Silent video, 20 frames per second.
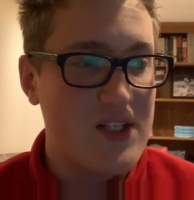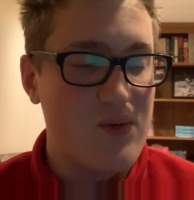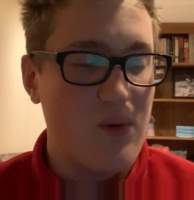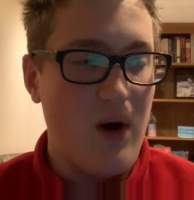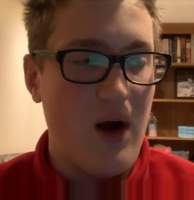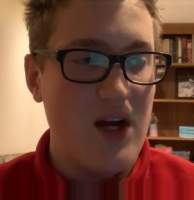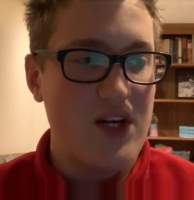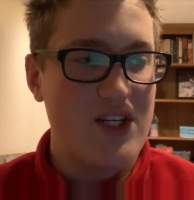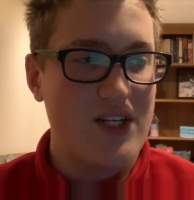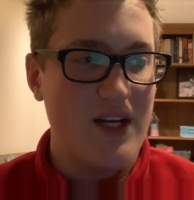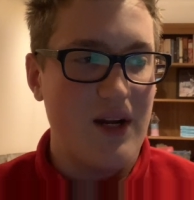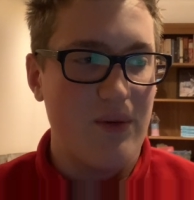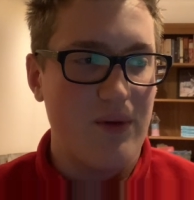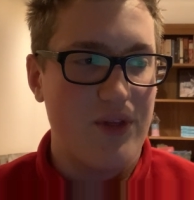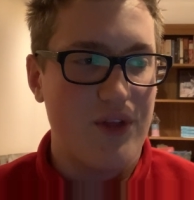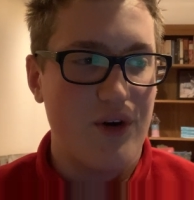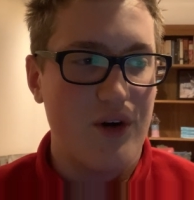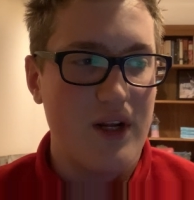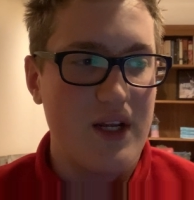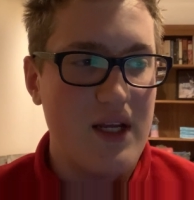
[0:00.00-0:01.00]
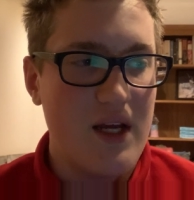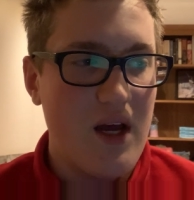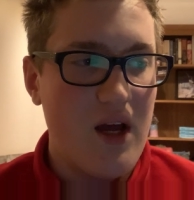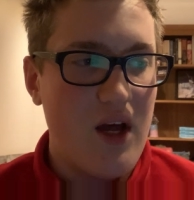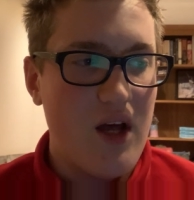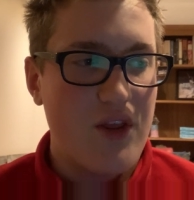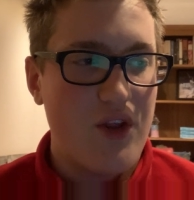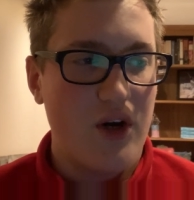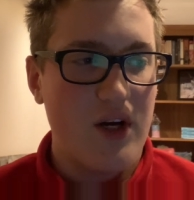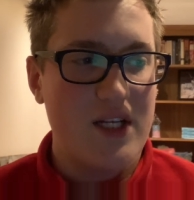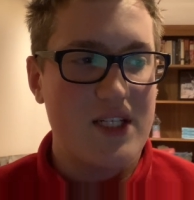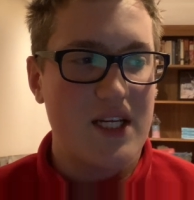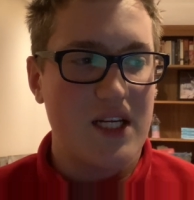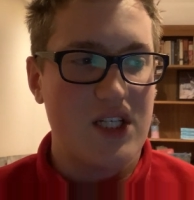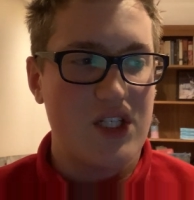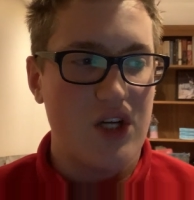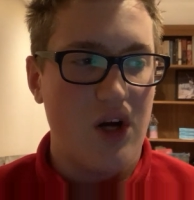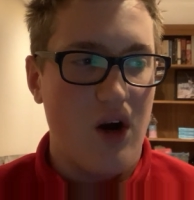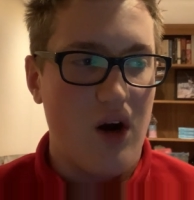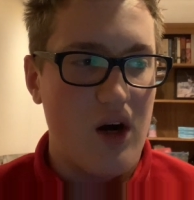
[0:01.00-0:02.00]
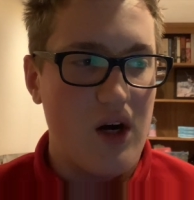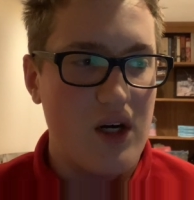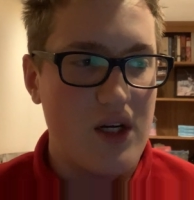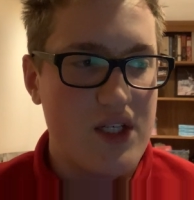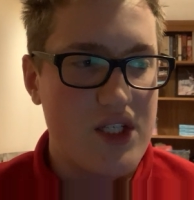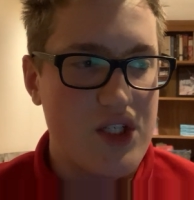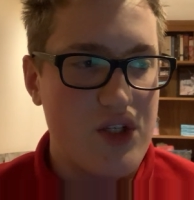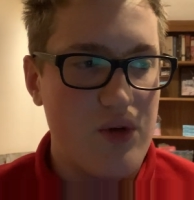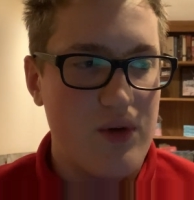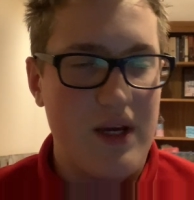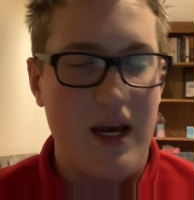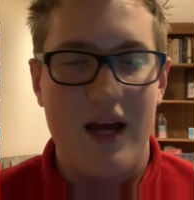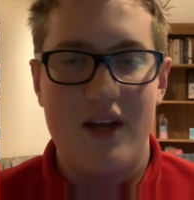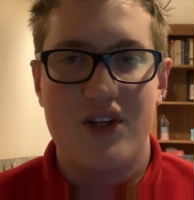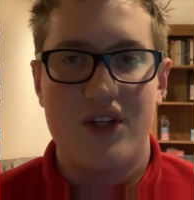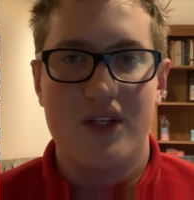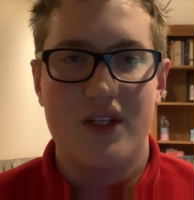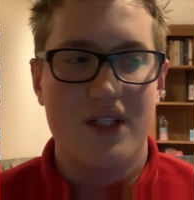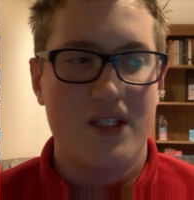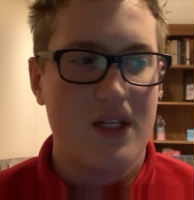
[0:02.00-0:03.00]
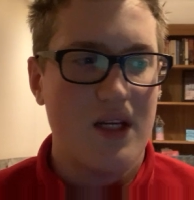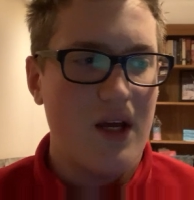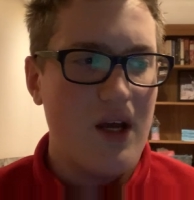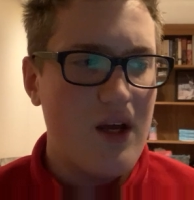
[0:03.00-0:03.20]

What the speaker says: Washington with 36 yards, 2 catches.